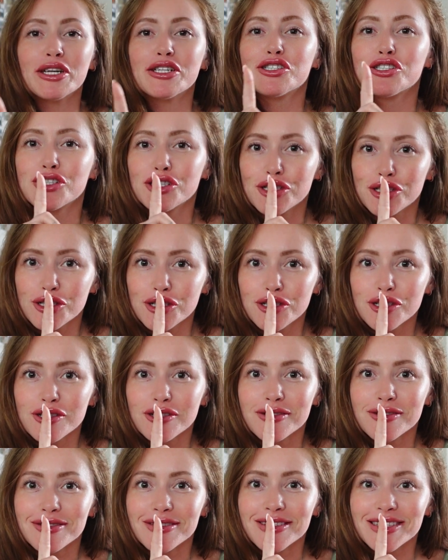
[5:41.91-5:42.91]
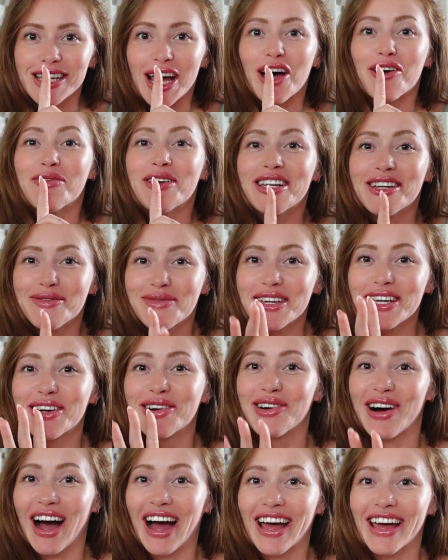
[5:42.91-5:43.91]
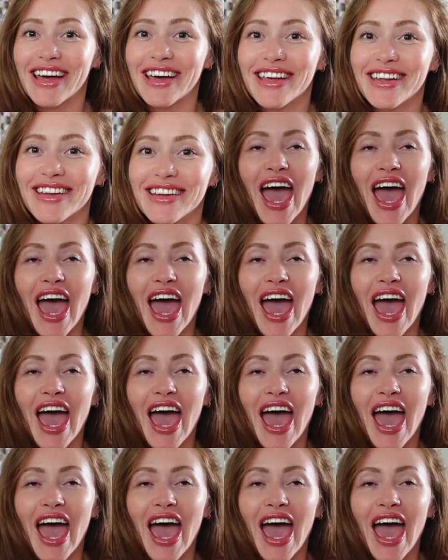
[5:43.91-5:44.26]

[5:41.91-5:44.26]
shh, tell me to be quiet.